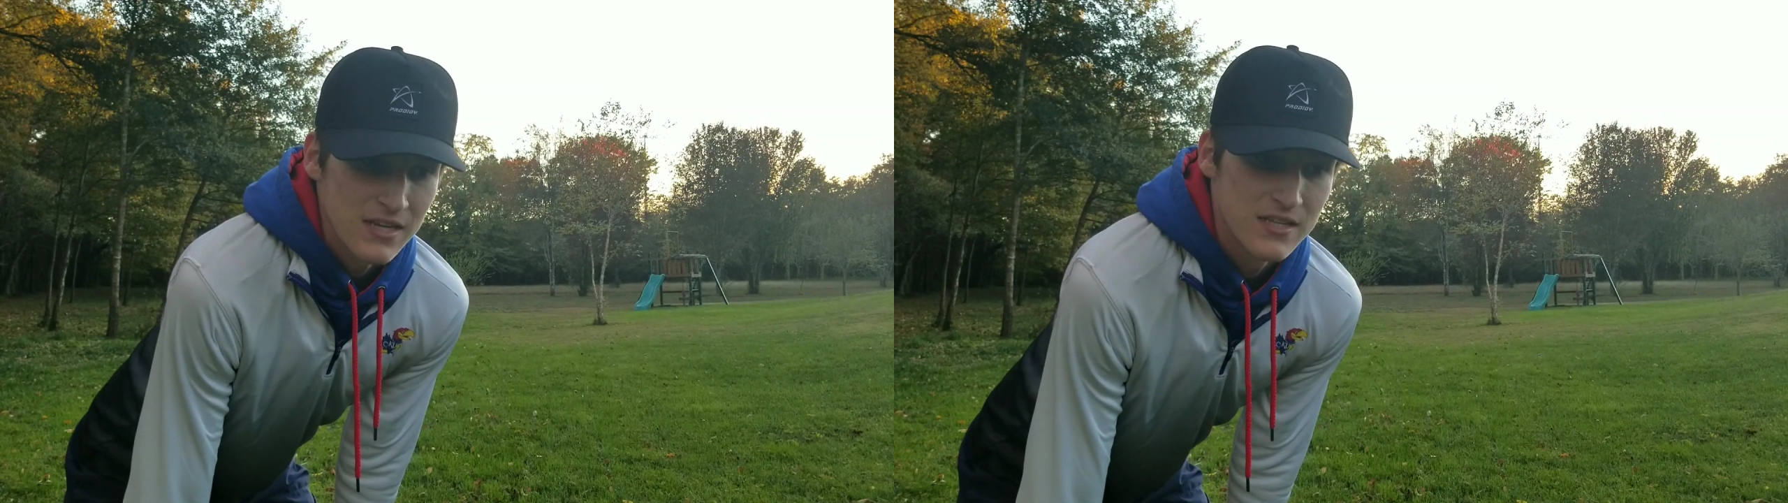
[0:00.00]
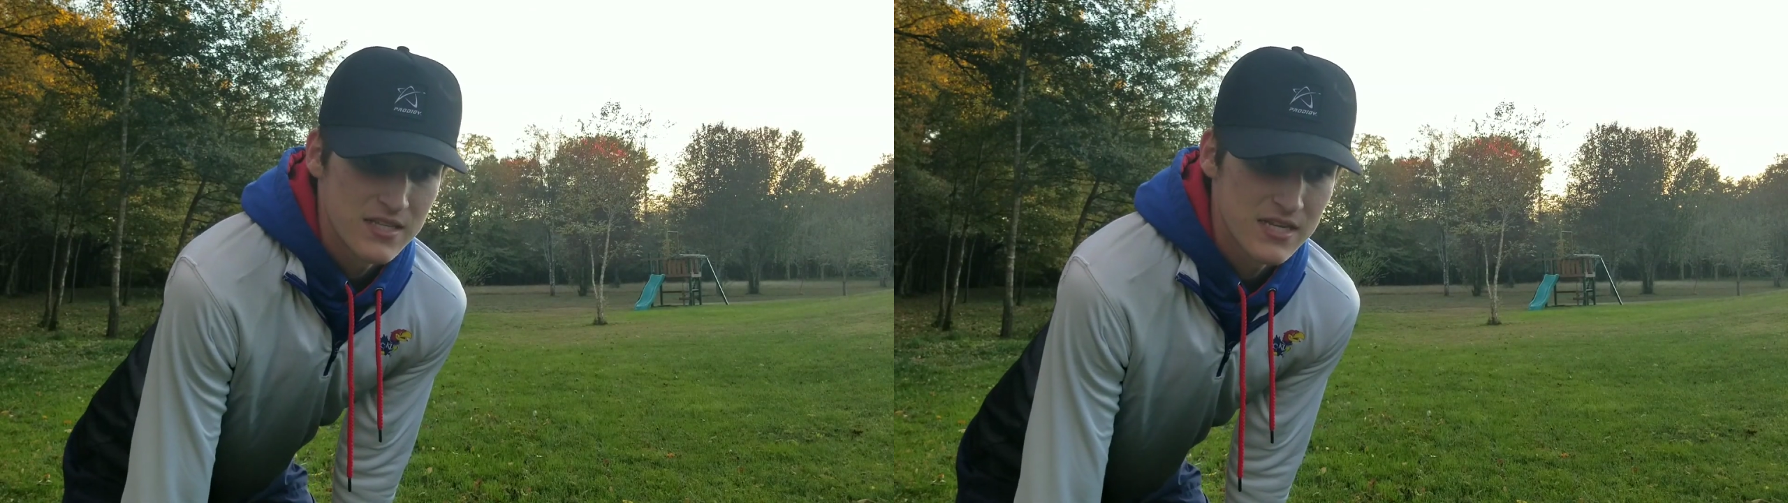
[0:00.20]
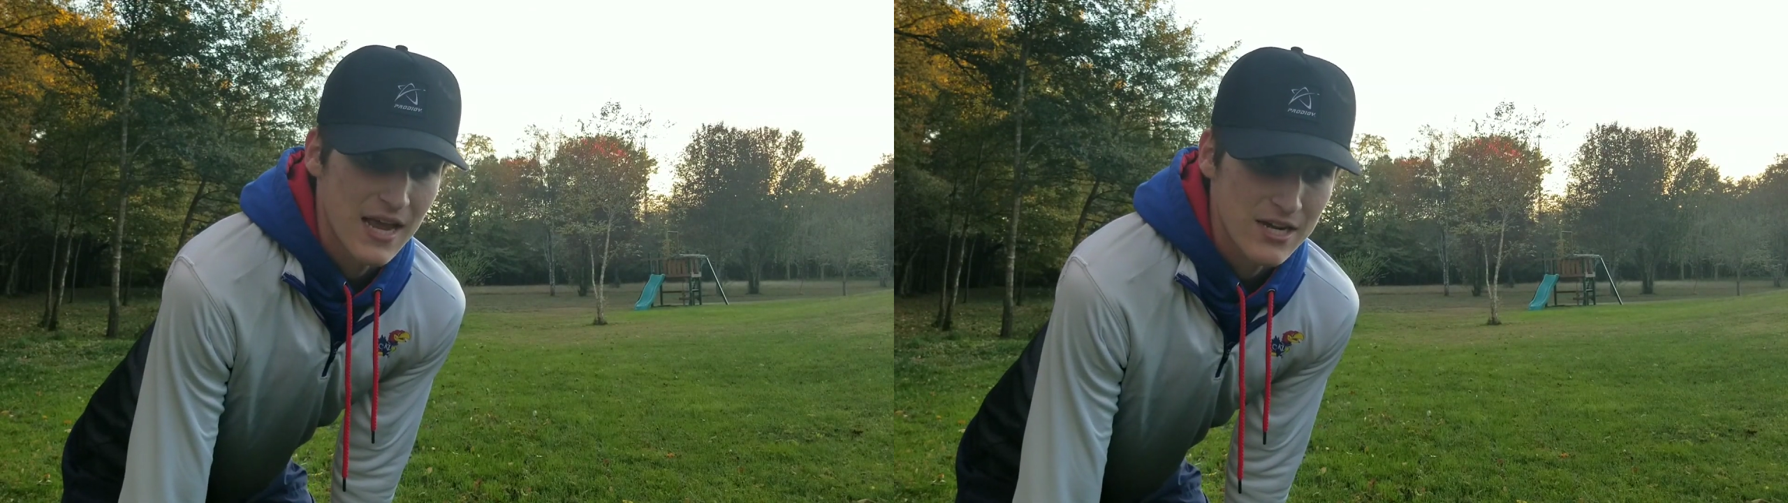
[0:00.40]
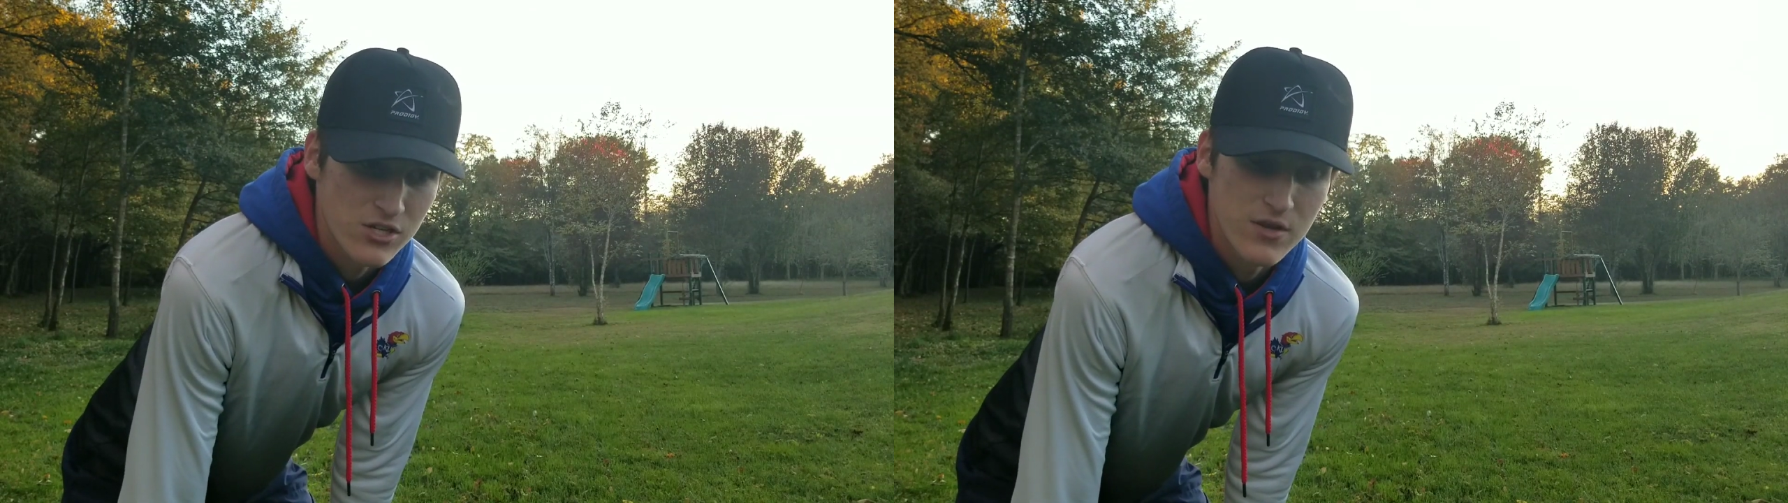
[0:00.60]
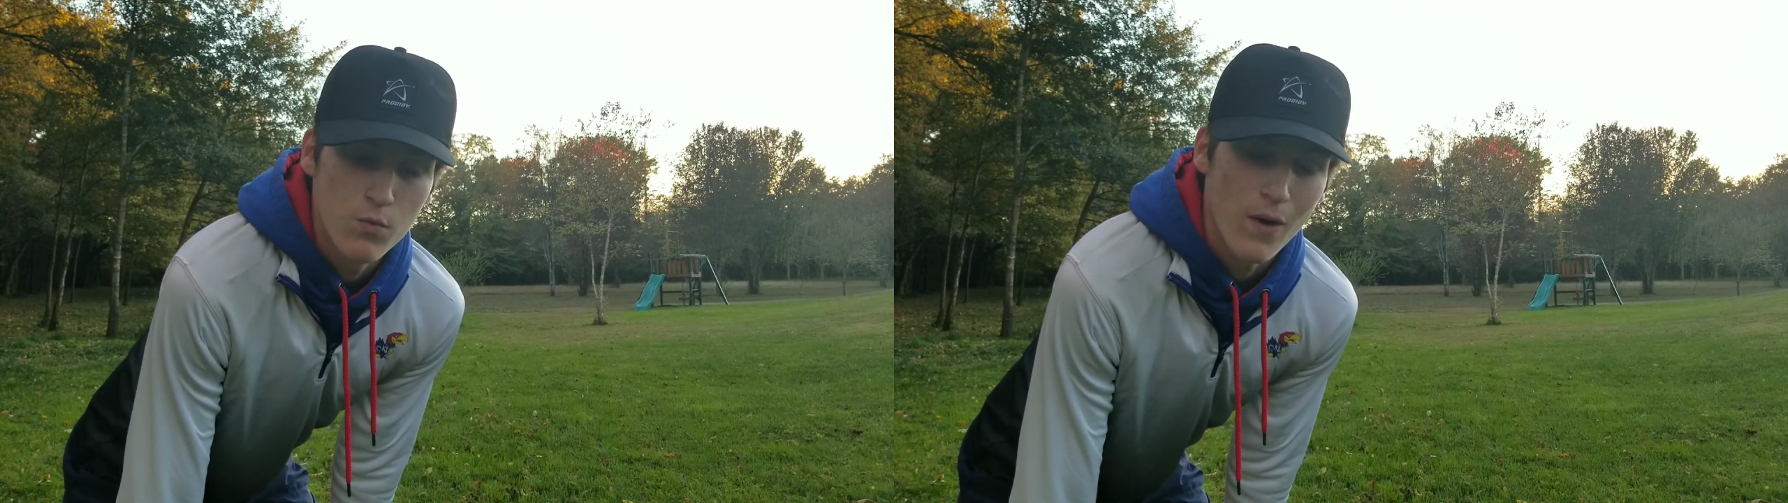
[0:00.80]
this is
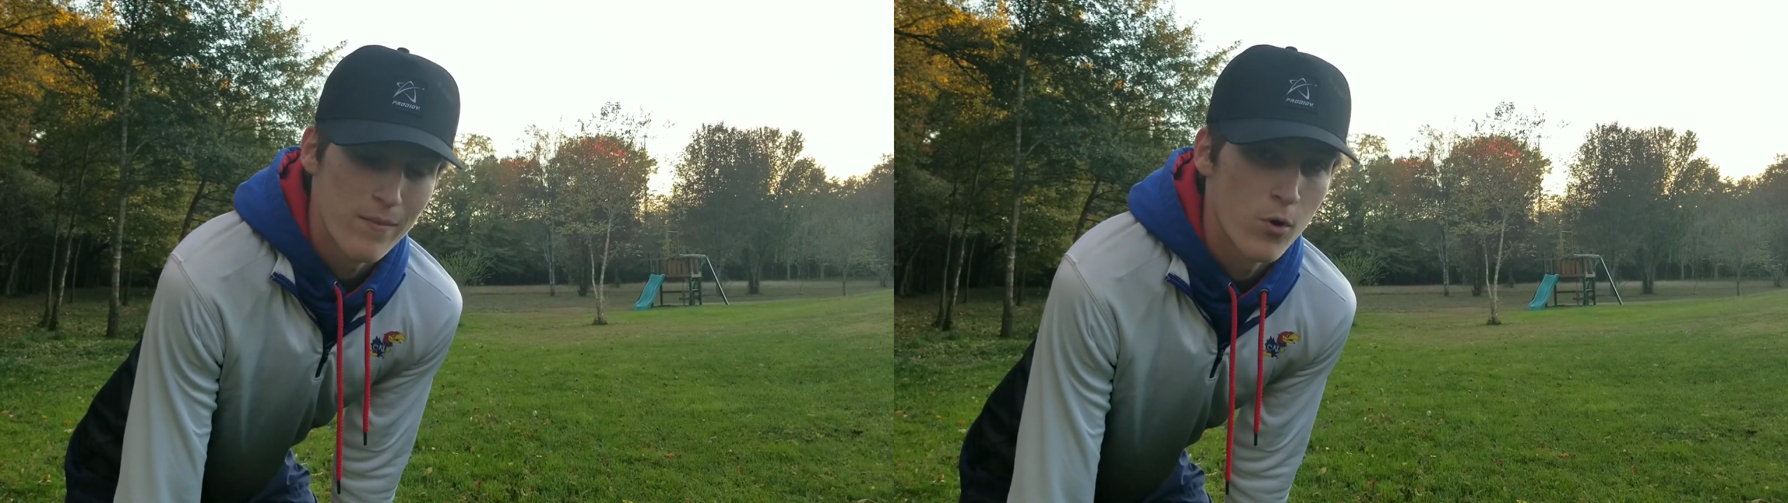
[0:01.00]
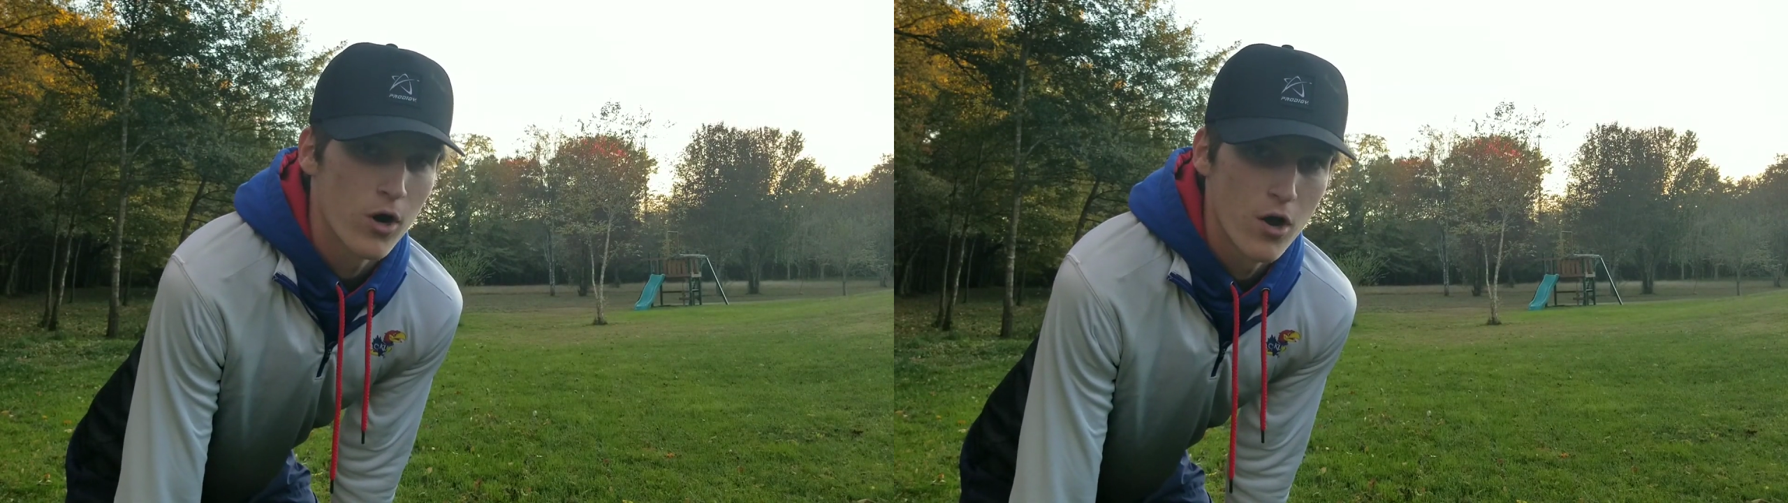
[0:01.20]
actually way more